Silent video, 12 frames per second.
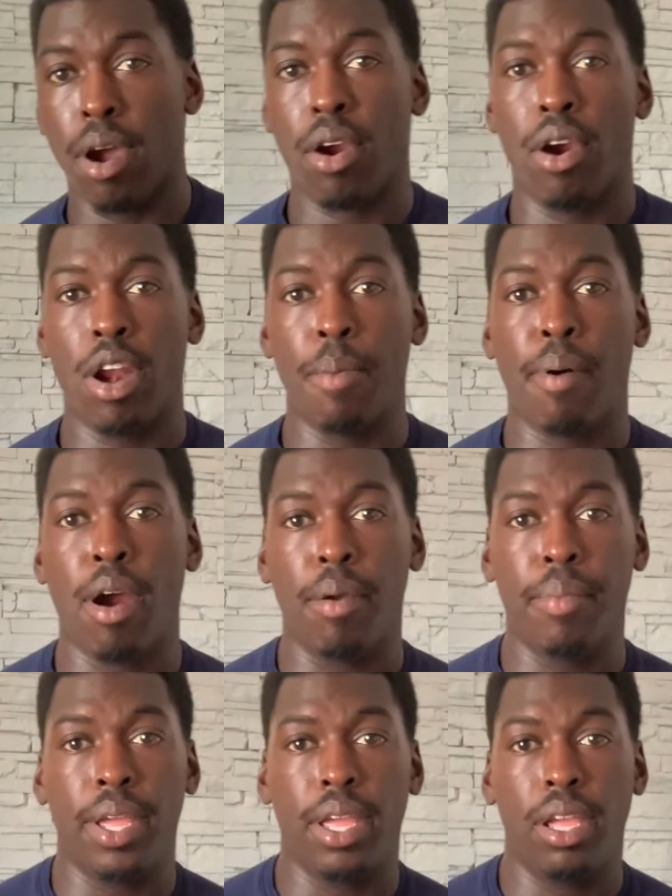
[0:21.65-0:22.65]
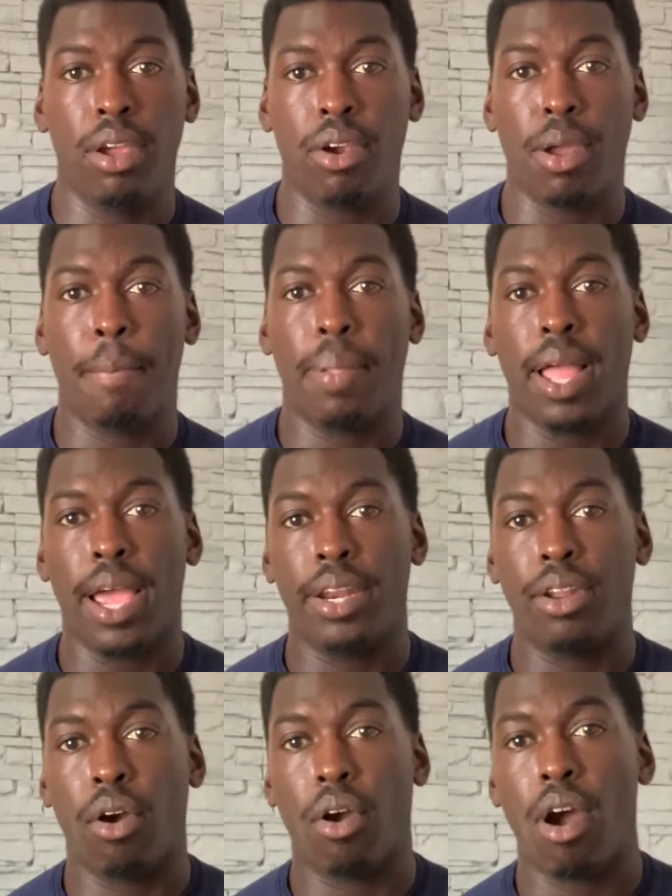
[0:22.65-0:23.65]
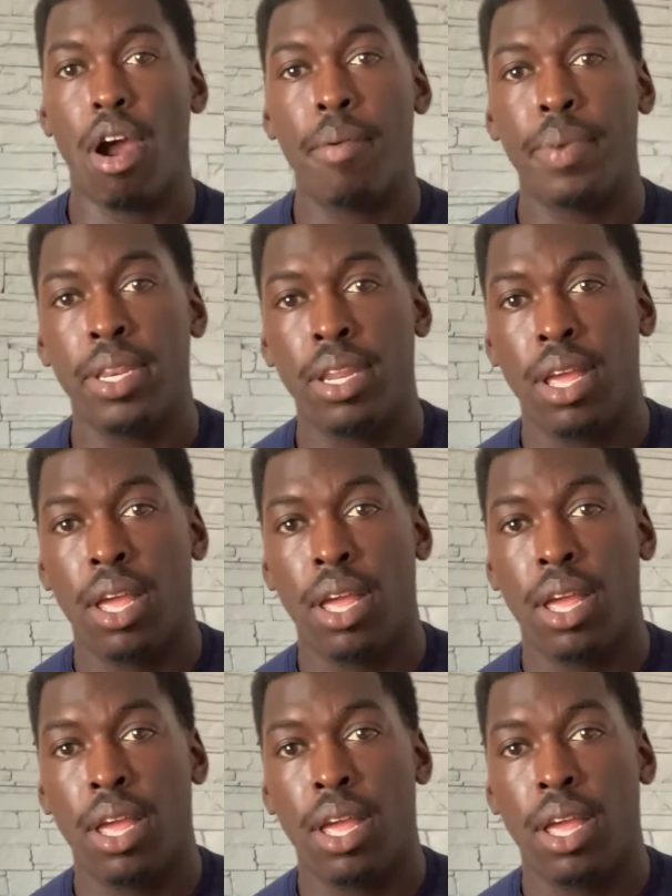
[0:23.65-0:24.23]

current apartment here in Playa del Carmen.